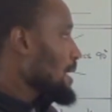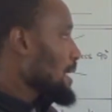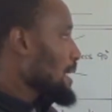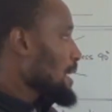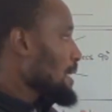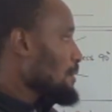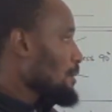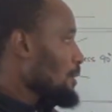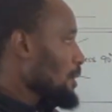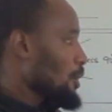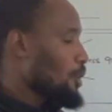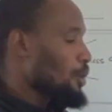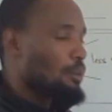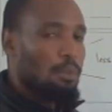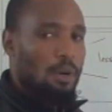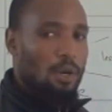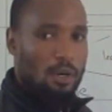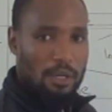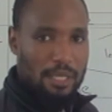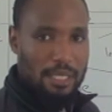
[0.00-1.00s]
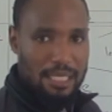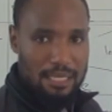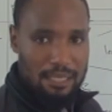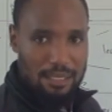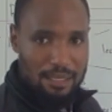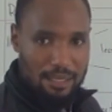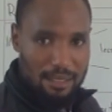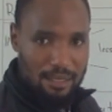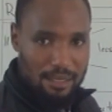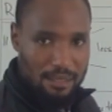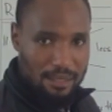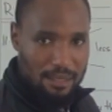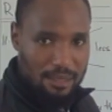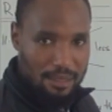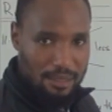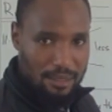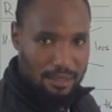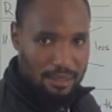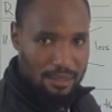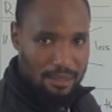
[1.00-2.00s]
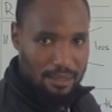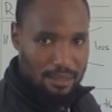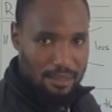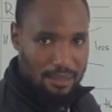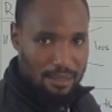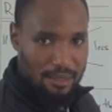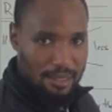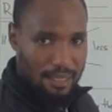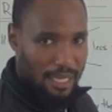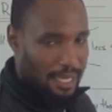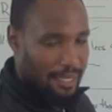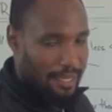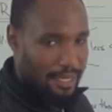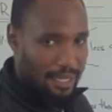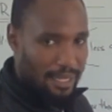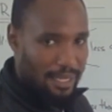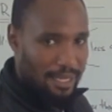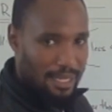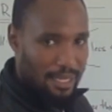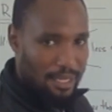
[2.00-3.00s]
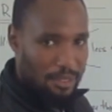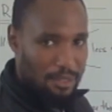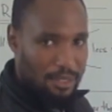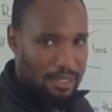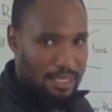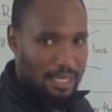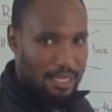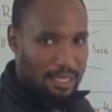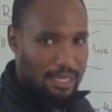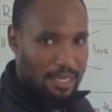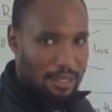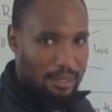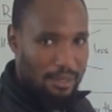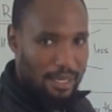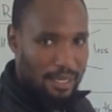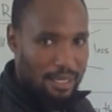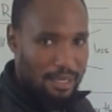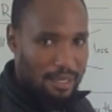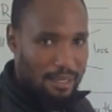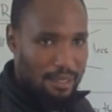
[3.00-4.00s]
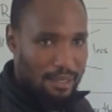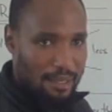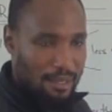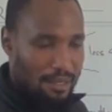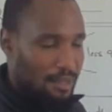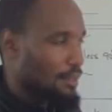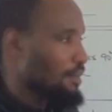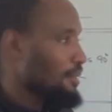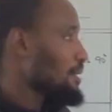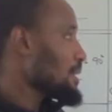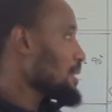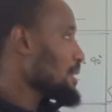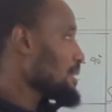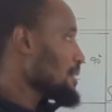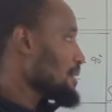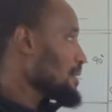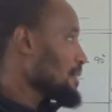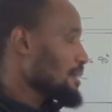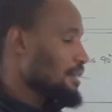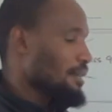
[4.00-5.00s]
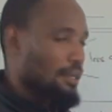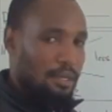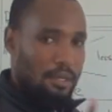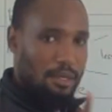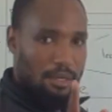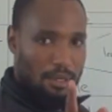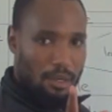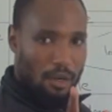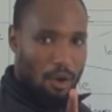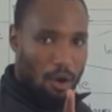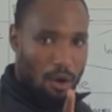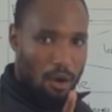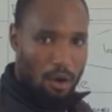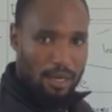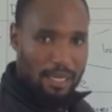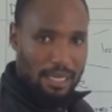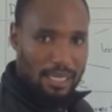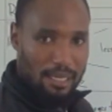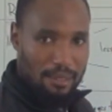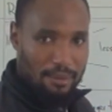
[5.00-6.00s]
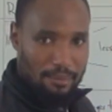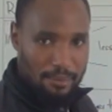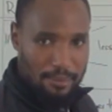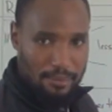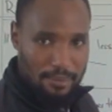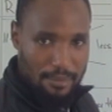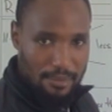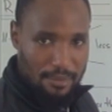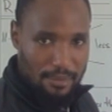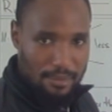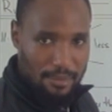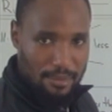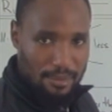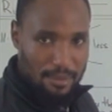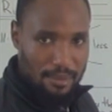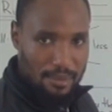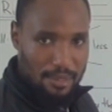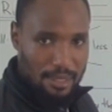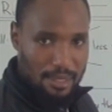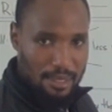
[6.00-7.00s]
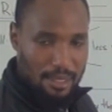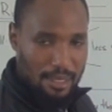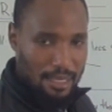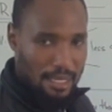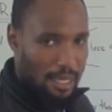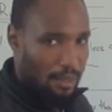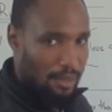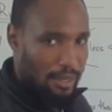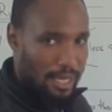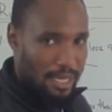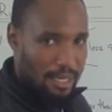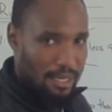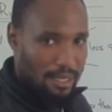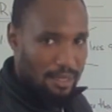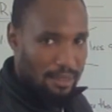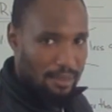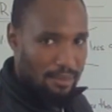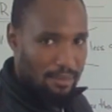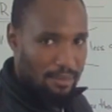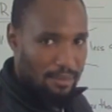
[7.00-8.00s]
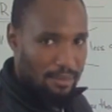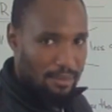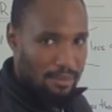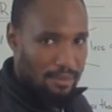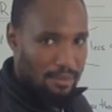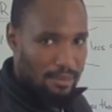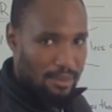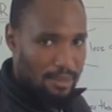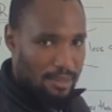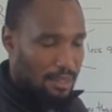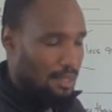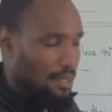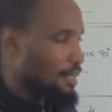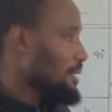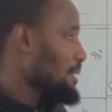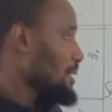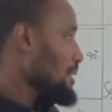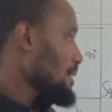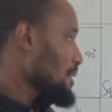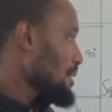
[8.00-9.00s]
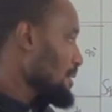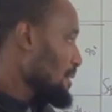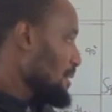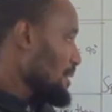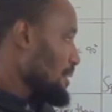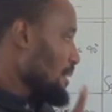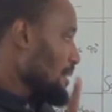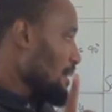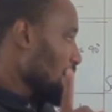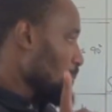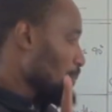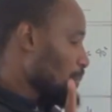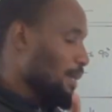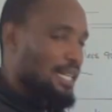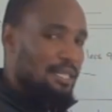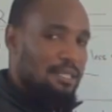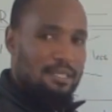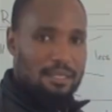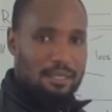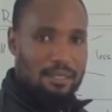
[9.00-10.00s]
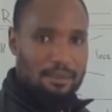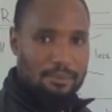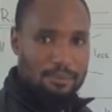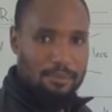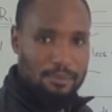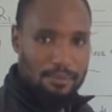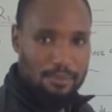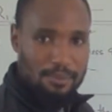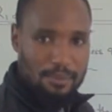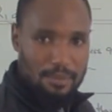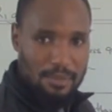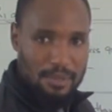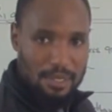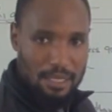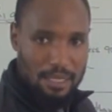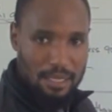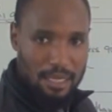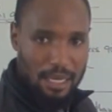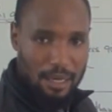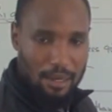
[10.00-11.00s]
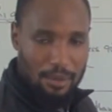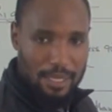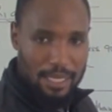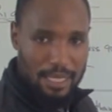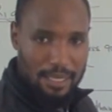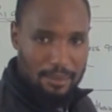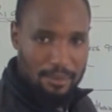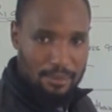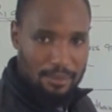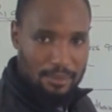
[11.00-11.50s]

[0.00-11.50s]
Cuboid. I didn't hear you. Say it loud. Good. Cone. Louder. Good. Prism. Louder.